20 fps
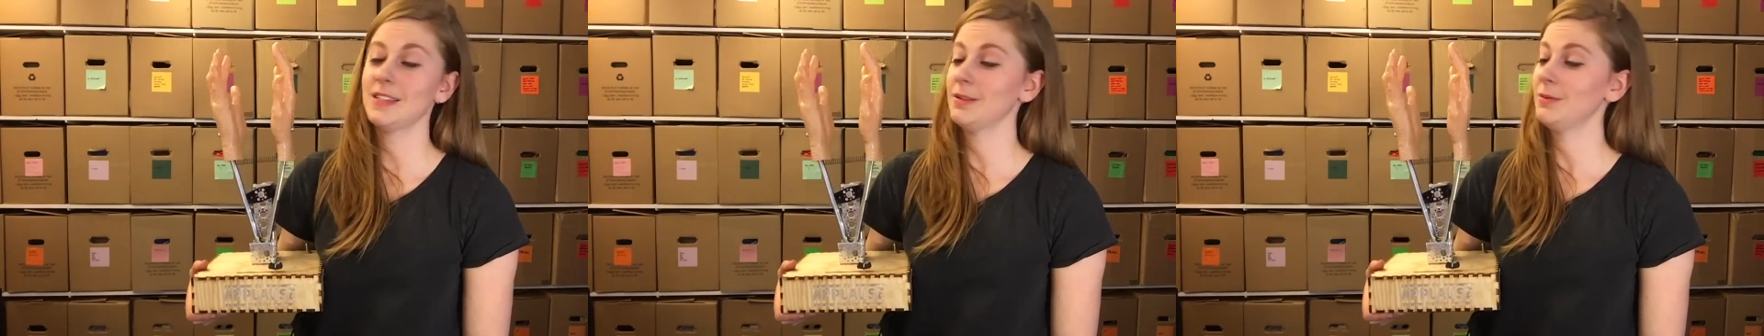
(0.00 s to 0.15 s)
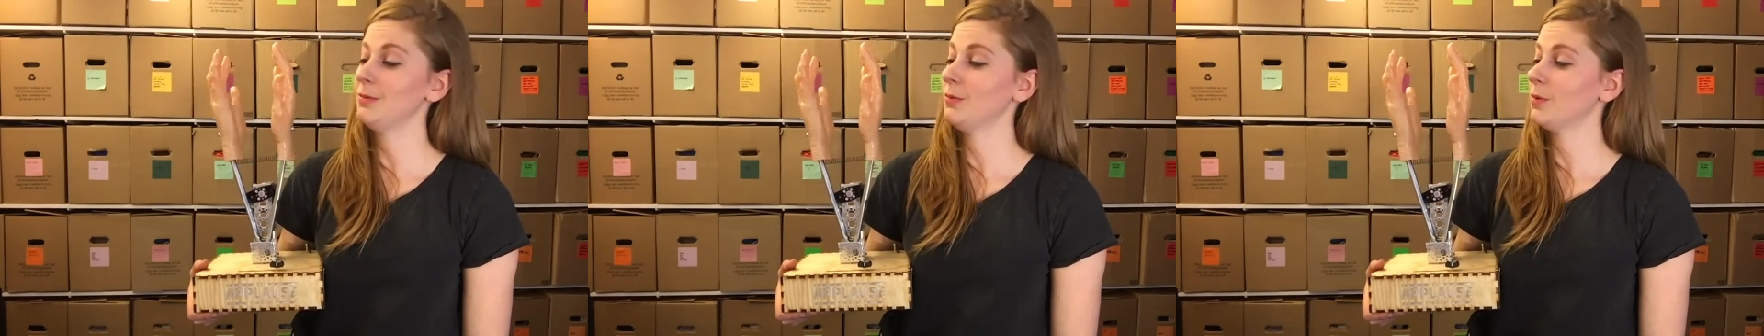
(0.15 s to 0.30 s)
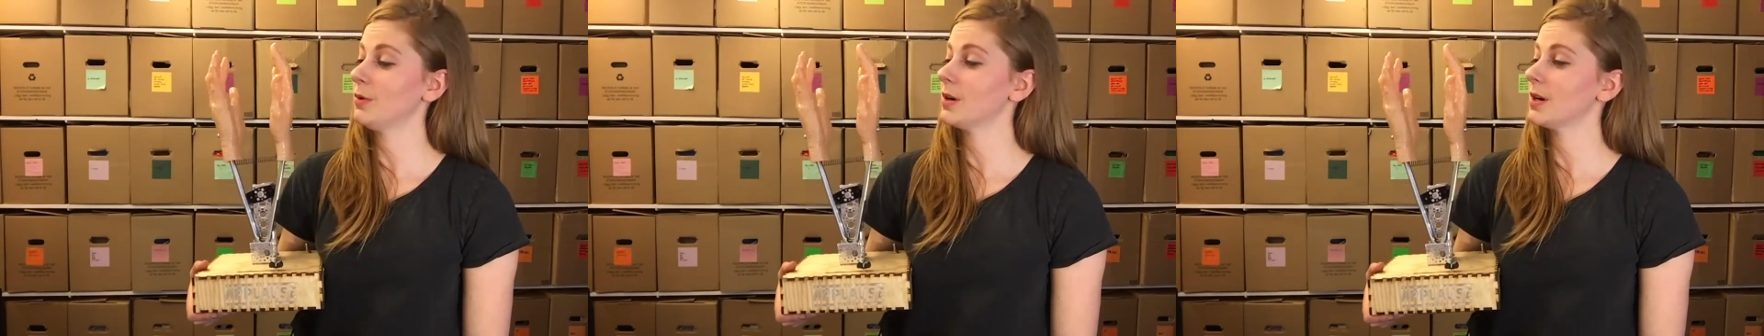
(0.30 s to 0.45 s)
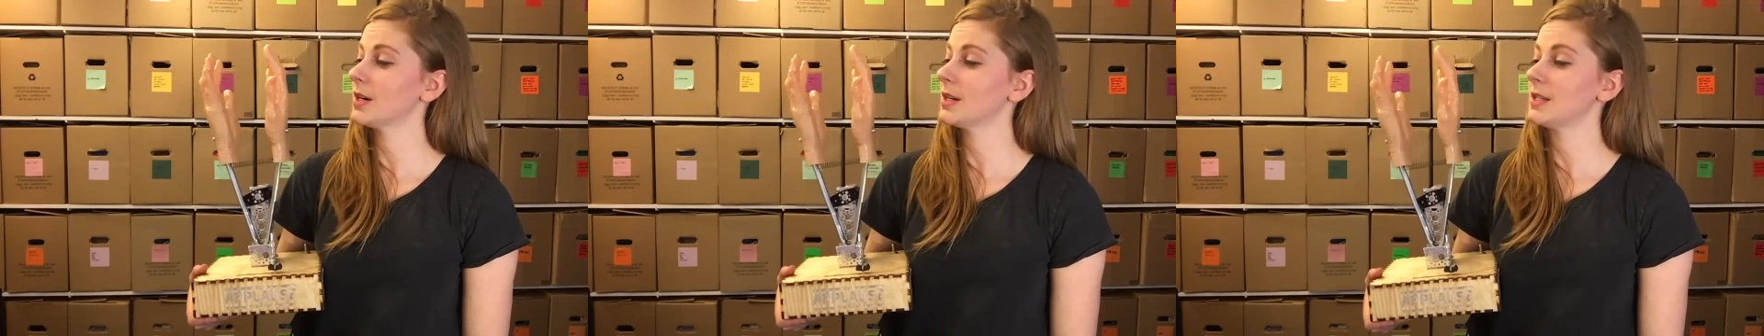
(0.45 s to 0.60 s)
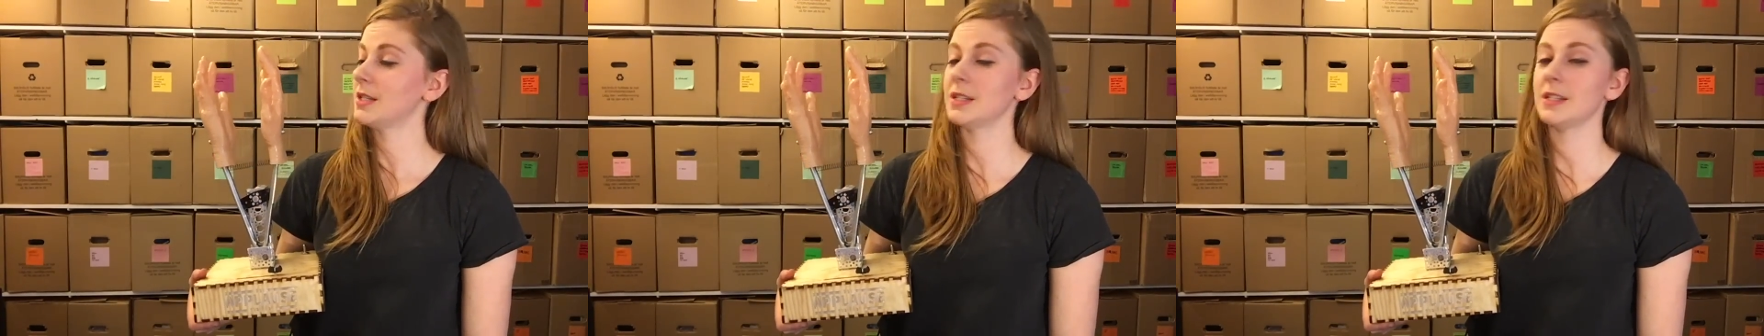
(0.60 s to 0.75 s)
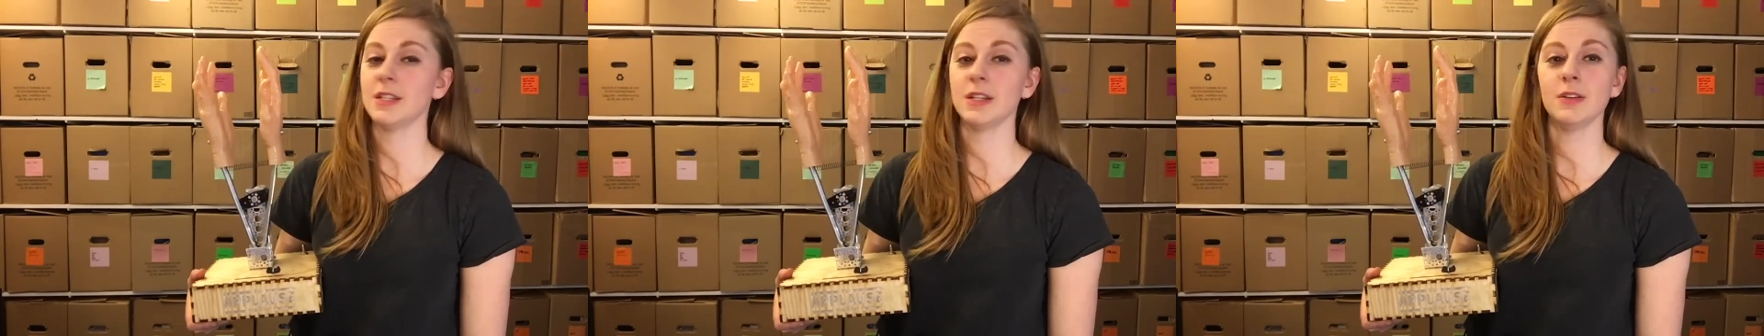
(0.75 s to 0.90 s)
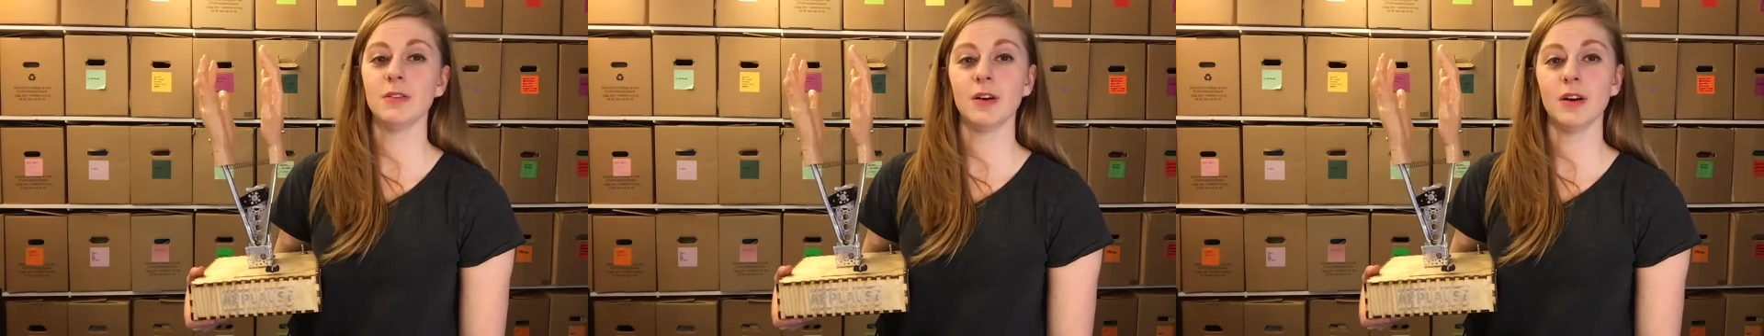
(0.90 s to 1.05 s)
some work to
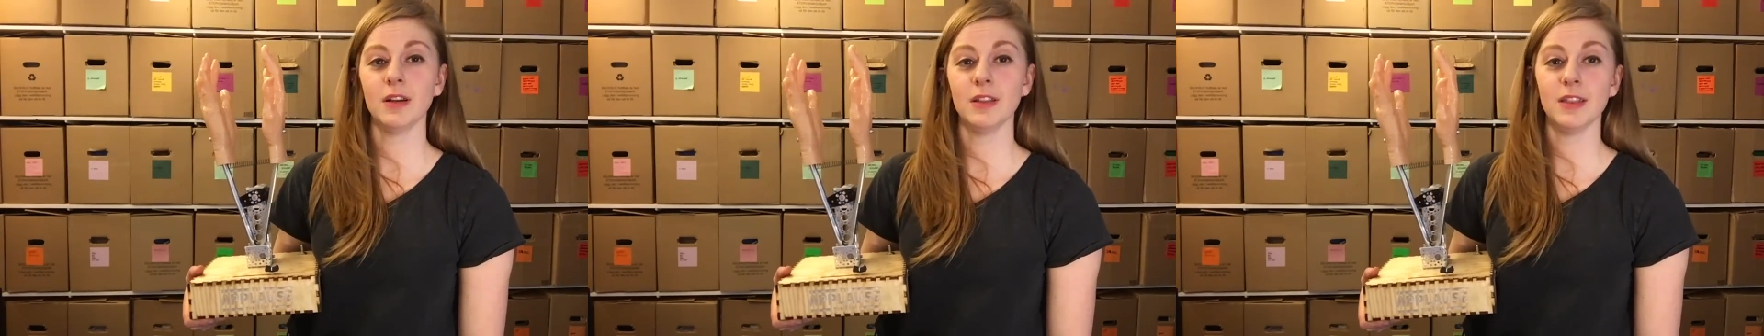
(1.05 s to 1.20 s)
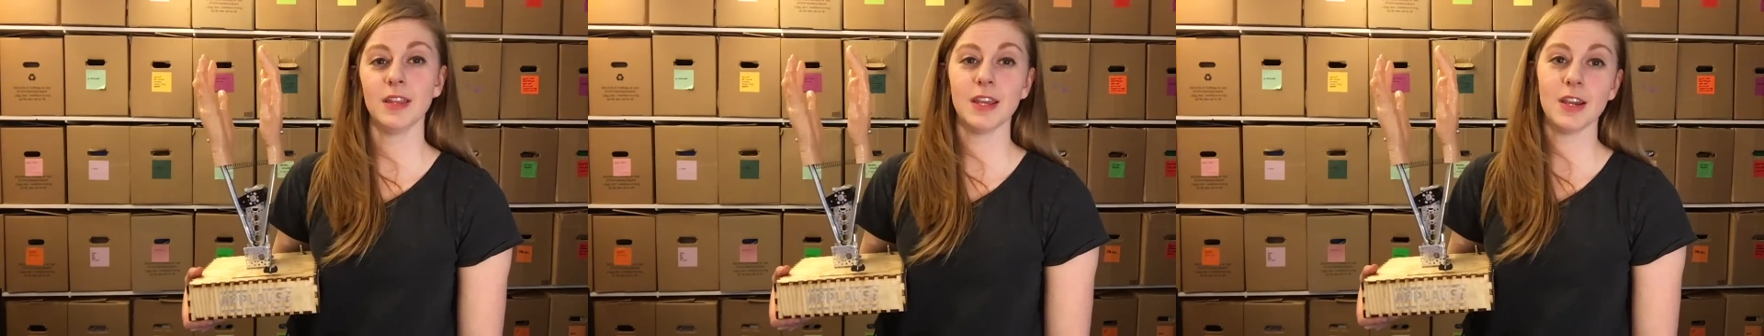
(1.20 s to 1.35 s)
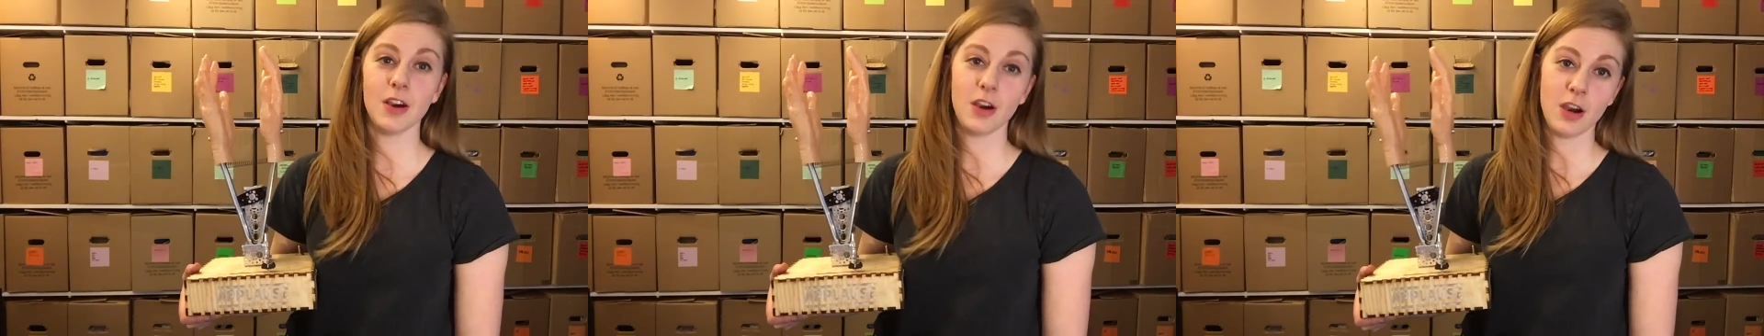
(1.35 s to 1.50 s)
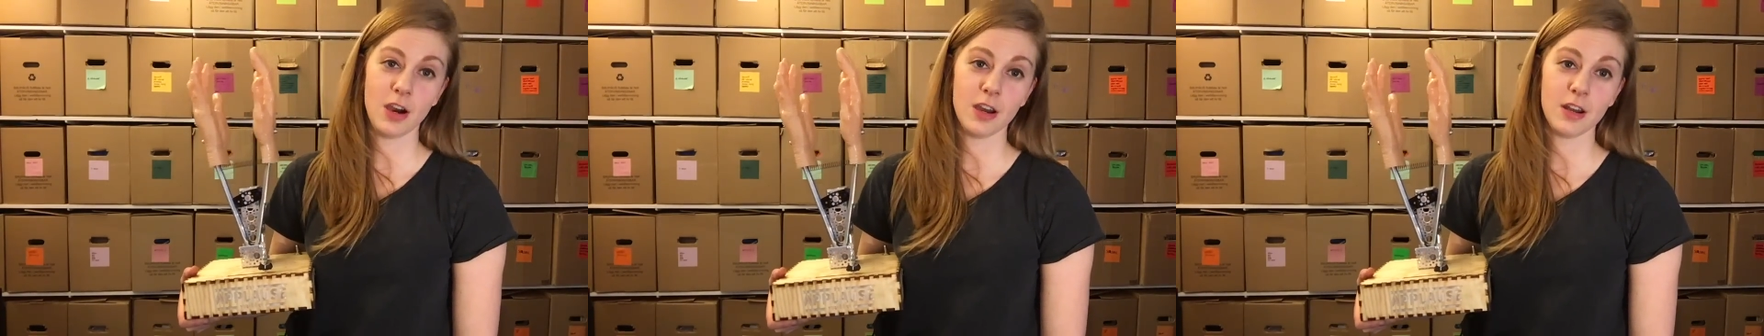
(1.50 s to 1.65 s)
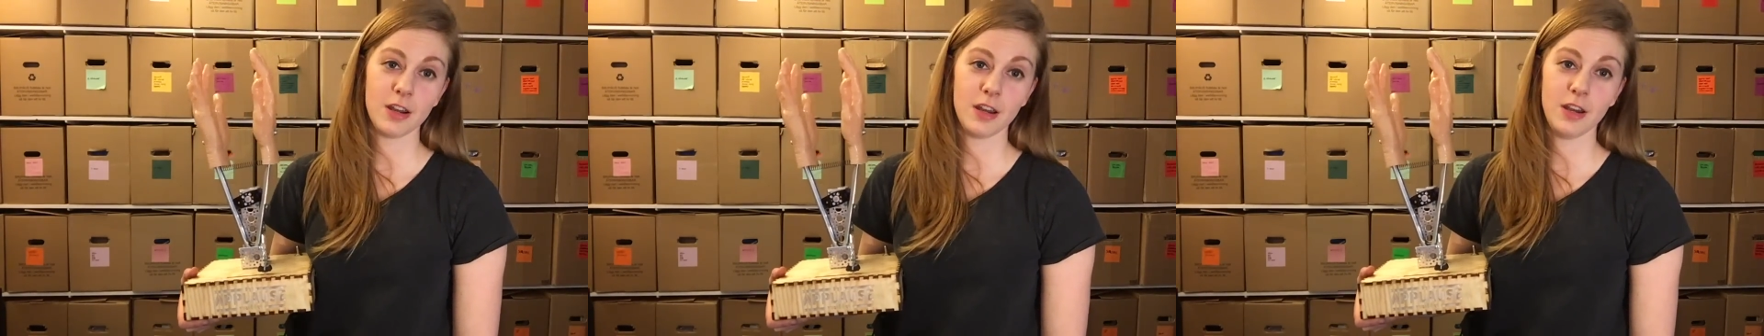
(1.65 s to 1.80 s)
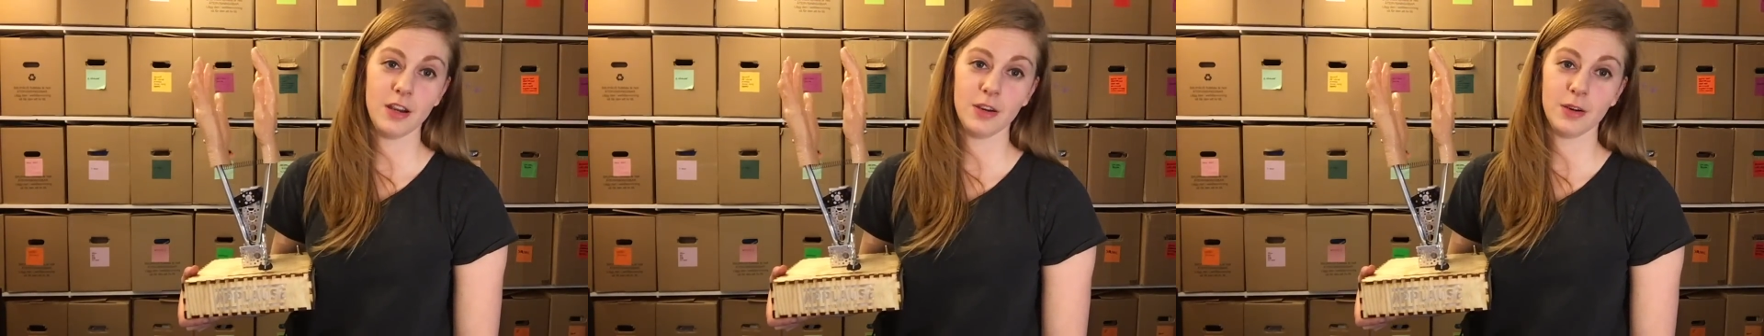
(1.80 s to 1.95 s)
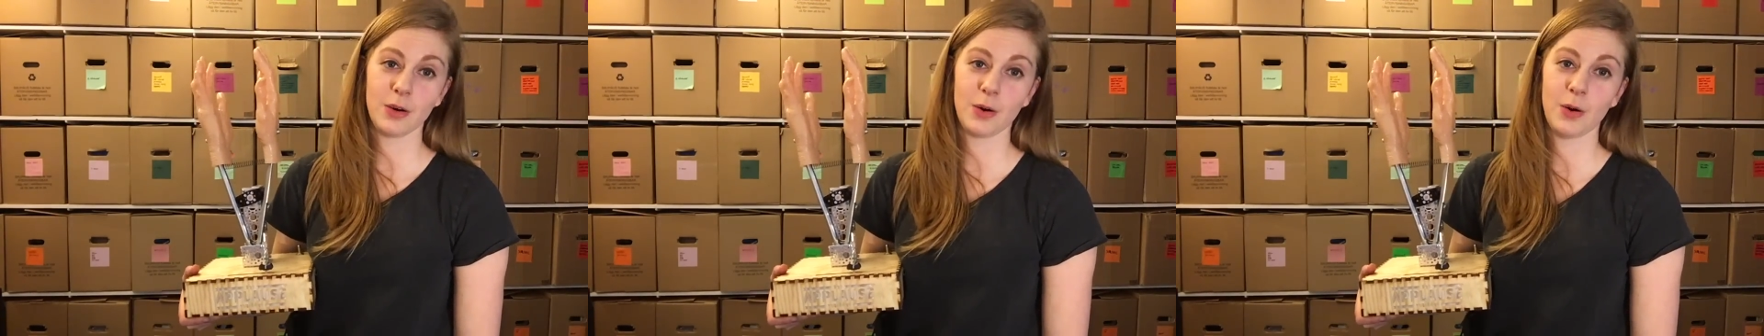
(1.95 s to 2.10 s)
do on the audio